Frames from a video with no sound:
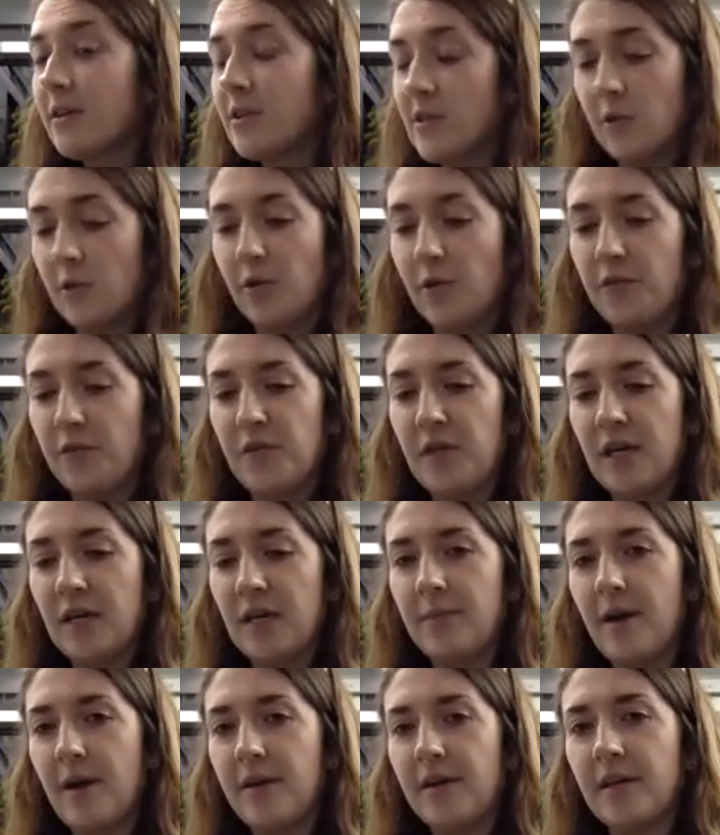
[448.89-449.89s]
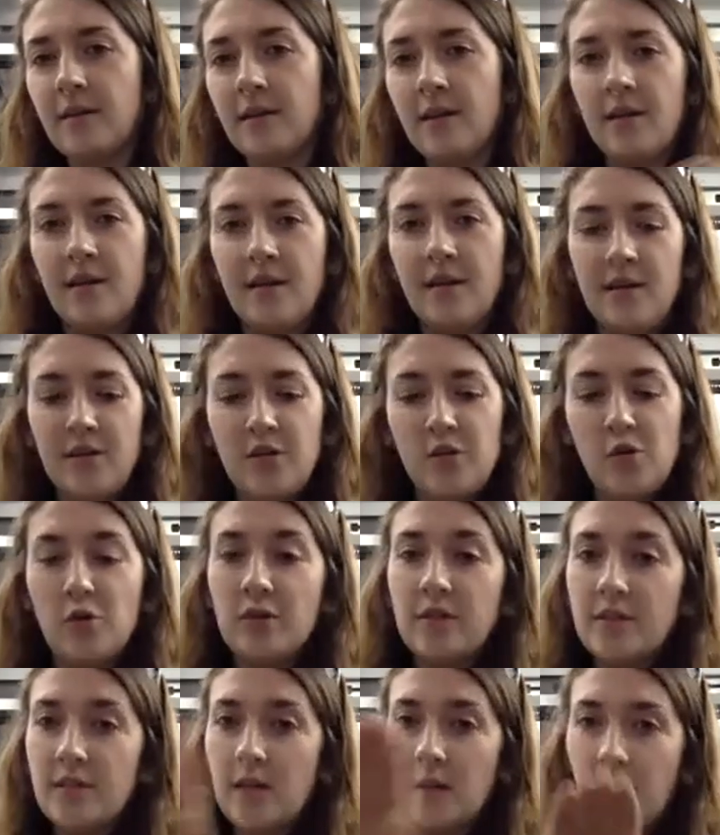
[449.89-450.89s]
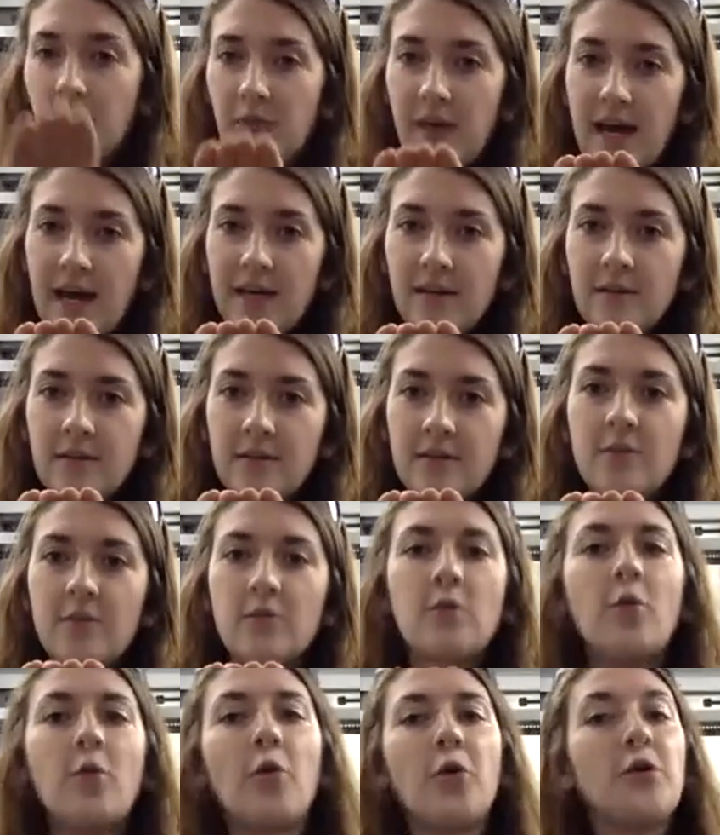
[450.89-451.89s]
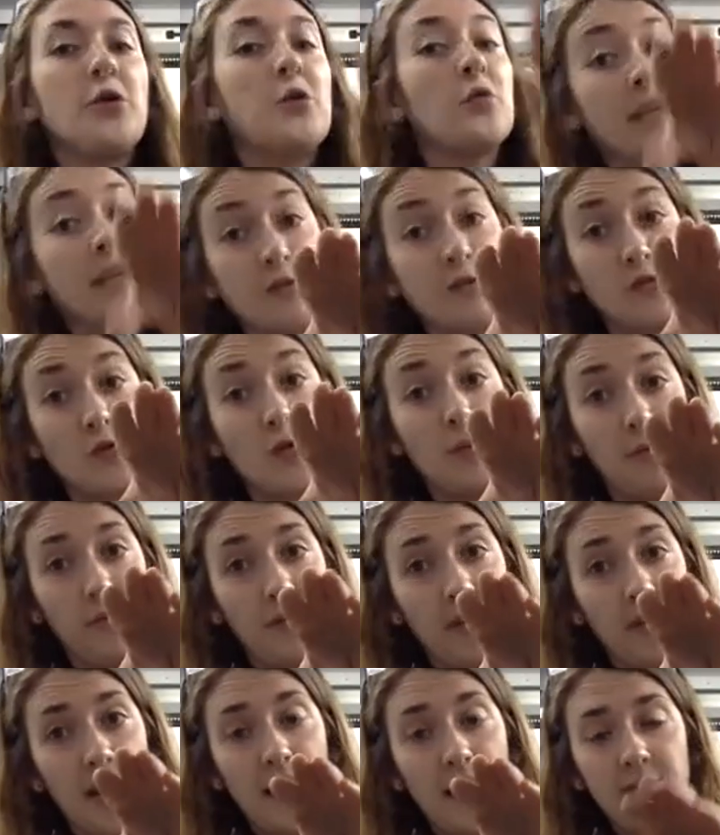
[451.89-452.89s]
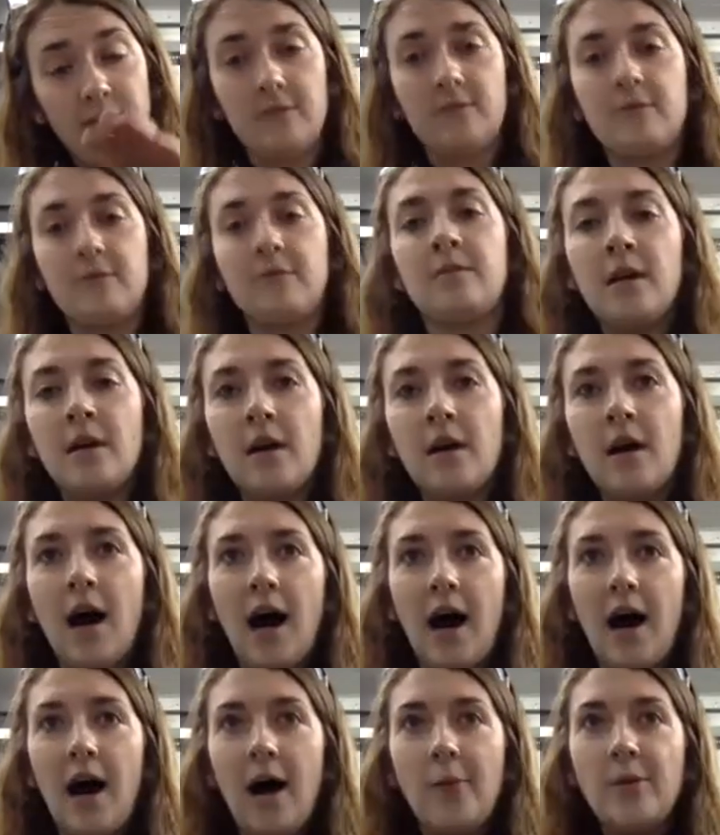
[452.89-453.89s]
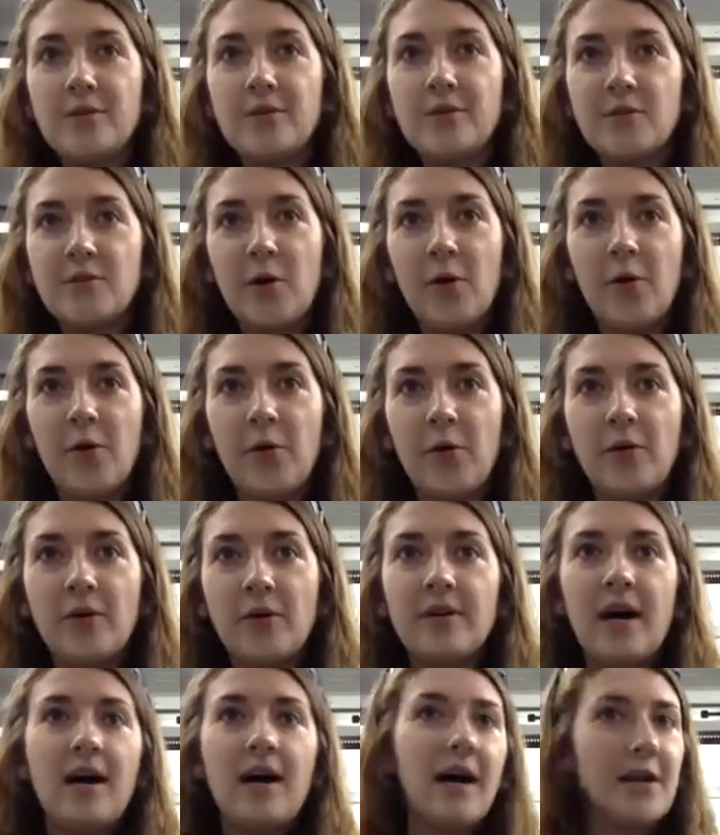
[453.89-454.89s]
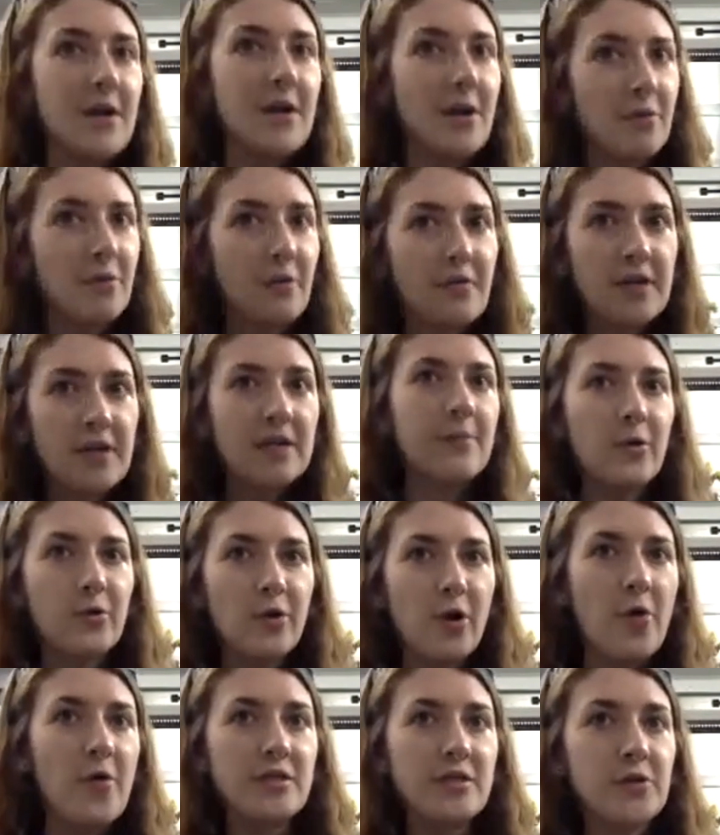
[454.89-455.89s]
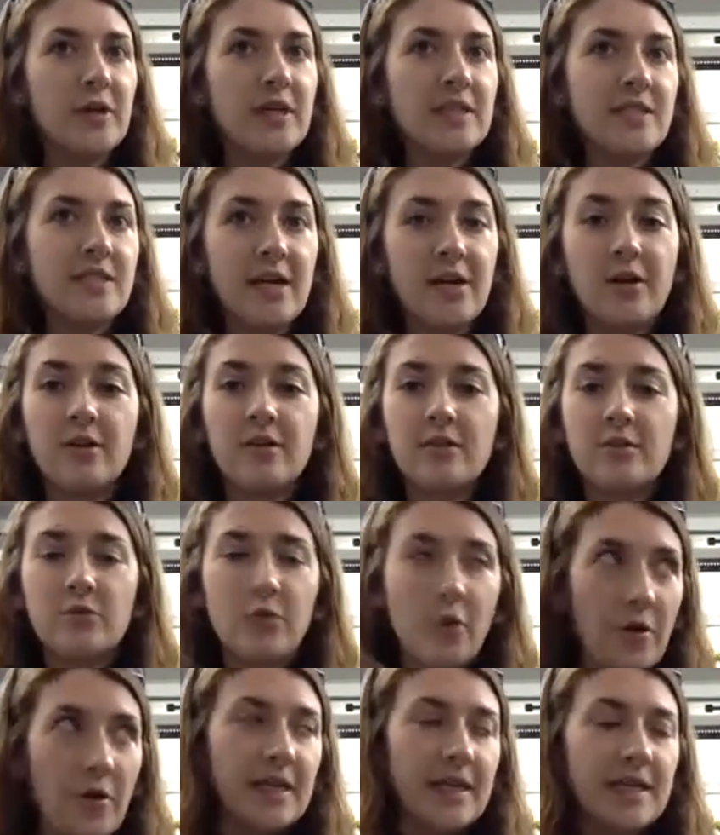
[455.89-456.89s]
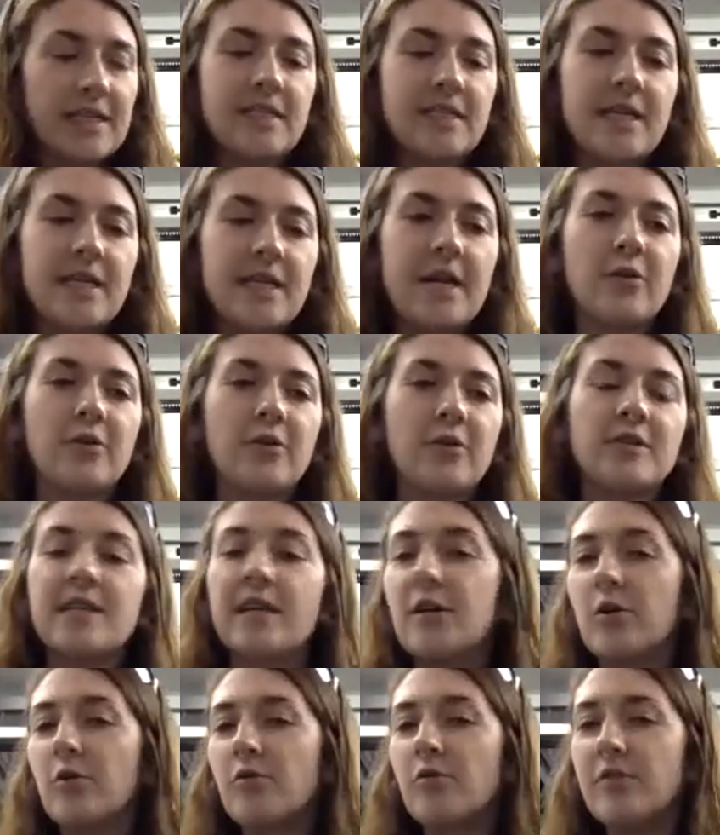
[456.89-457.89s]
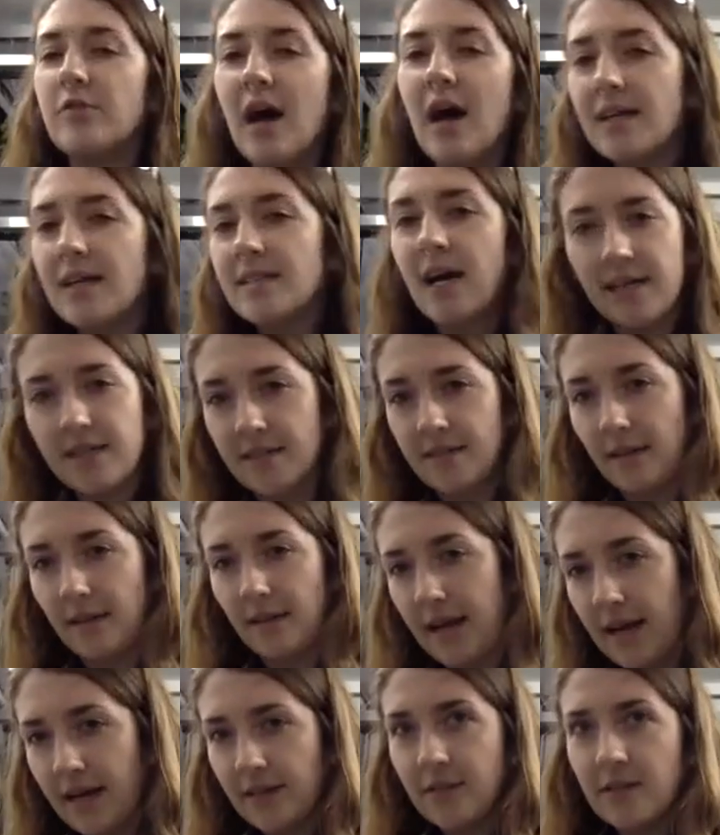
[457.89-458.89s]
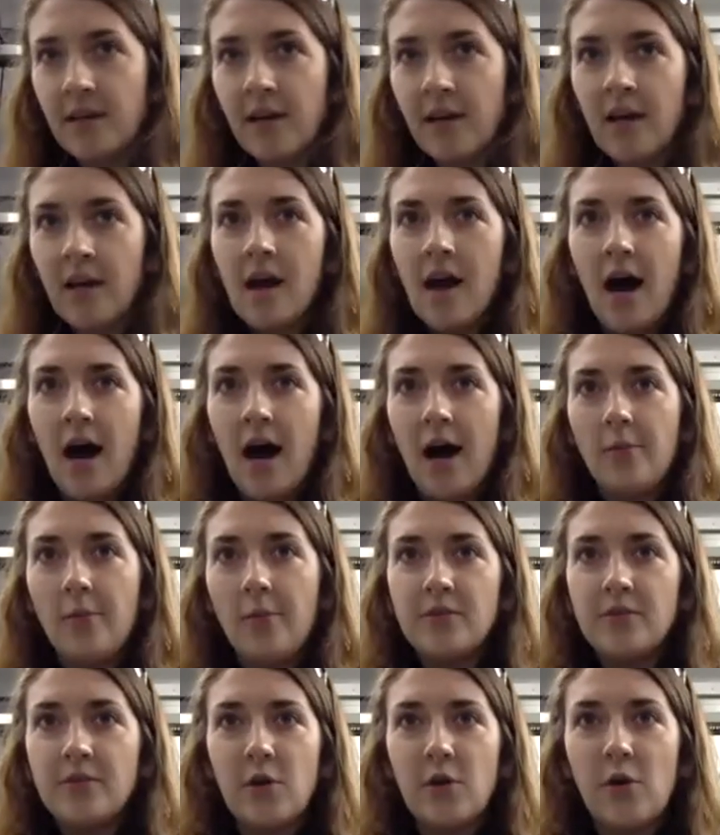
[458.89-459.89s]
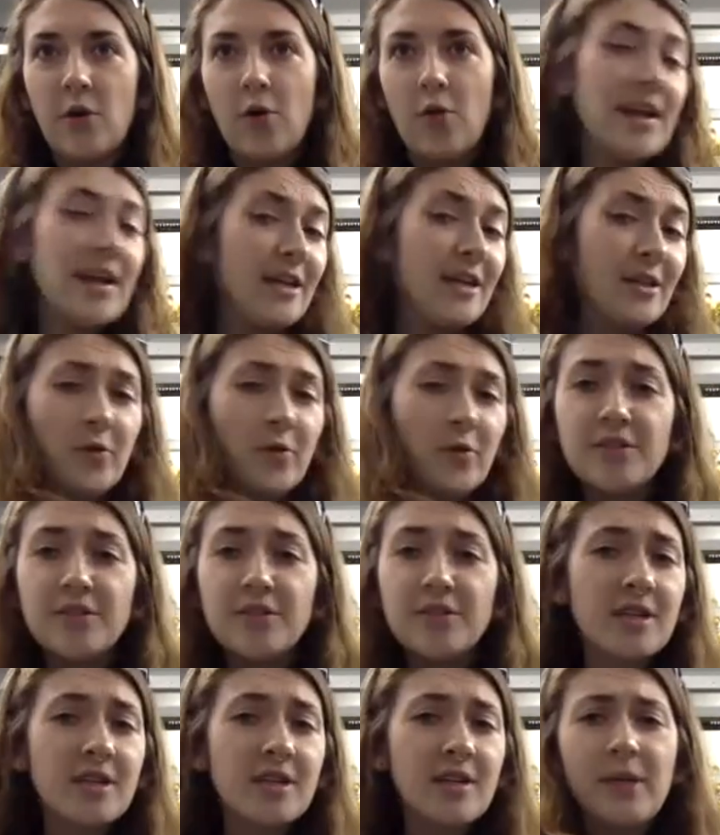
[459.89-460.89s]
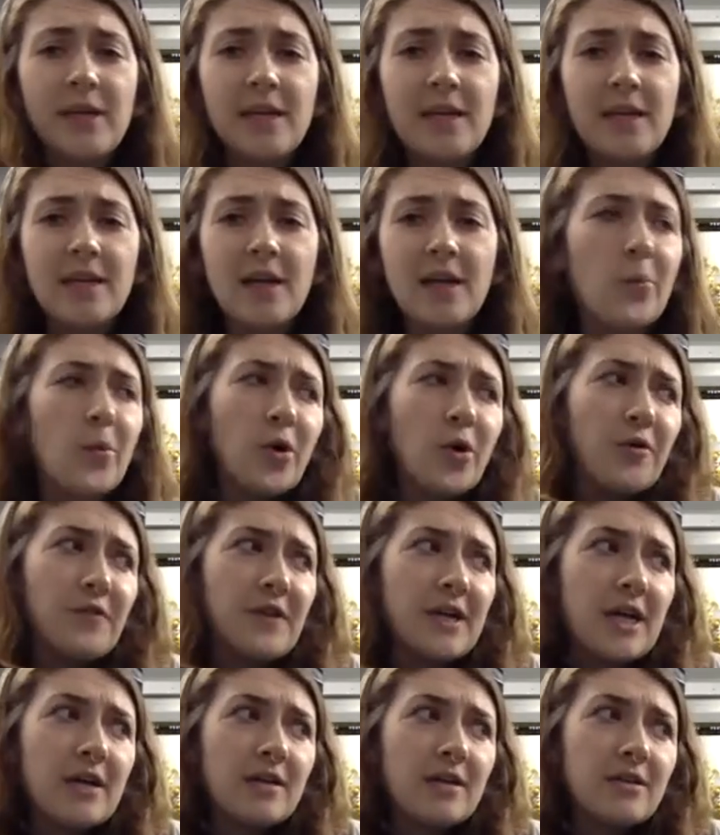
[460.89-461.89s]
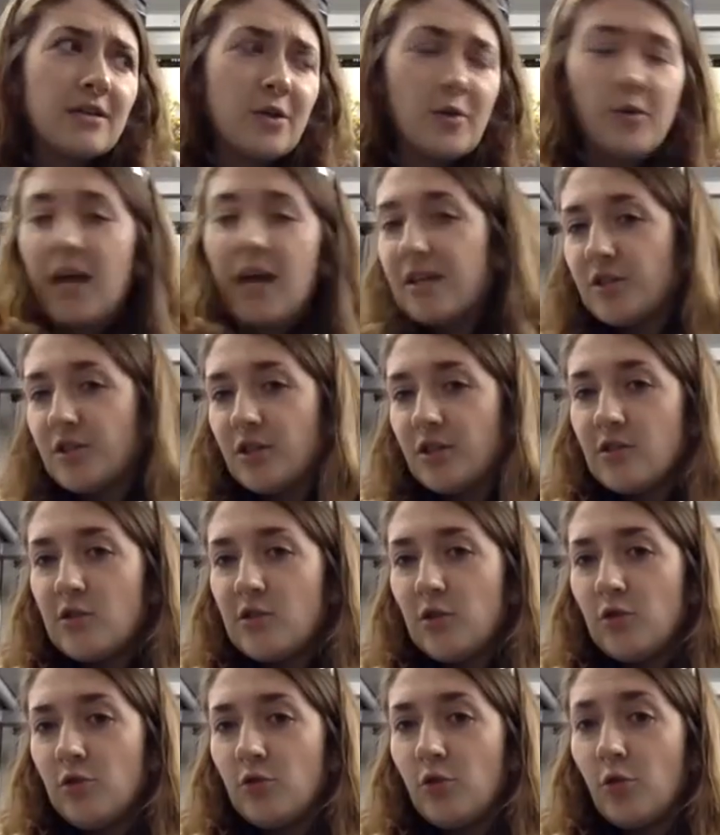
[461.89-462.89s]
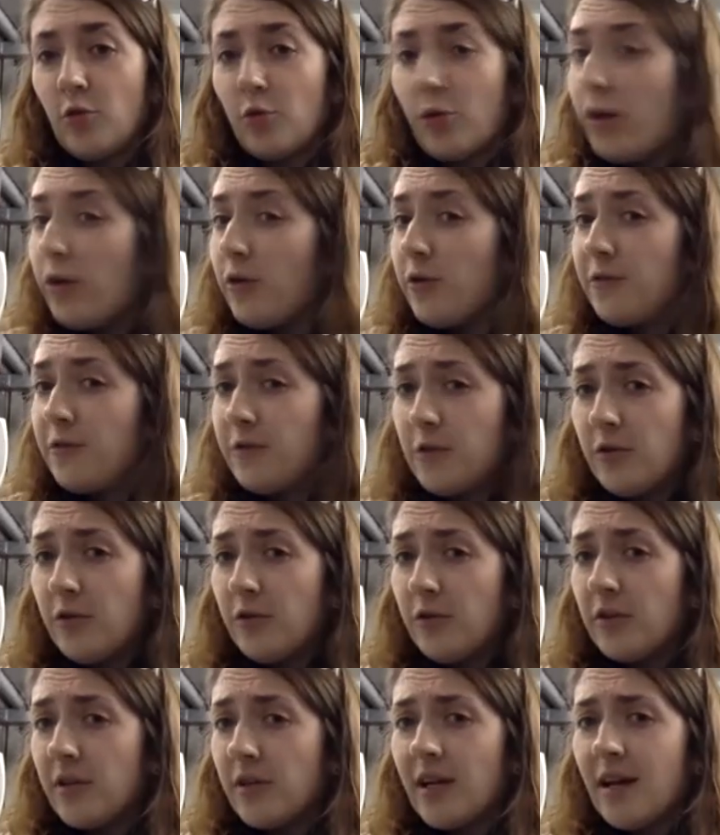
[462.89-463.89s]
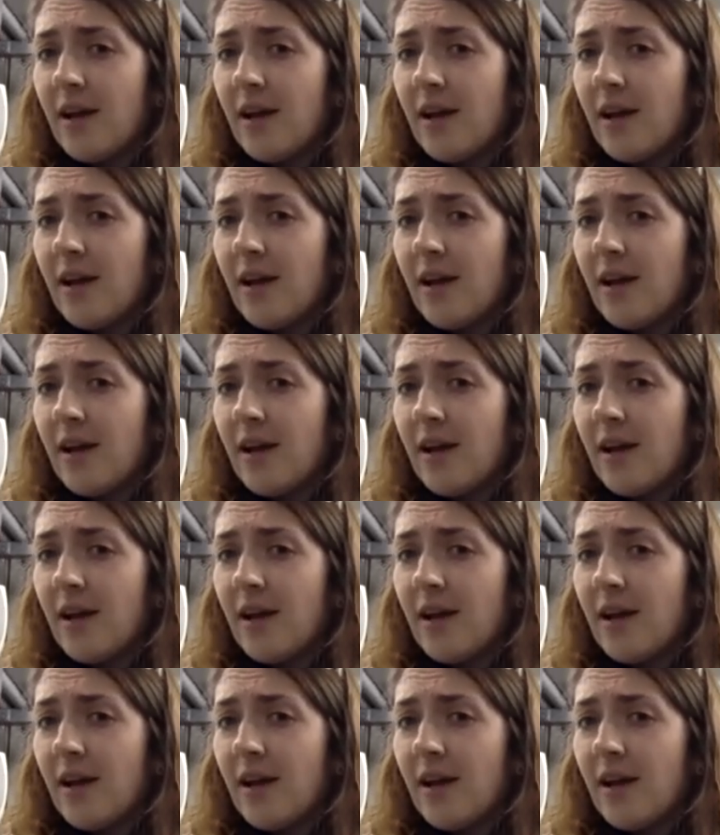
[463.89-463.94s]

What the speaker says: So if you think about it, you could double that, or you could even triple that. So another thing about growing in a container is that you're not tied to the land. So any location can be a perfect location to grow food.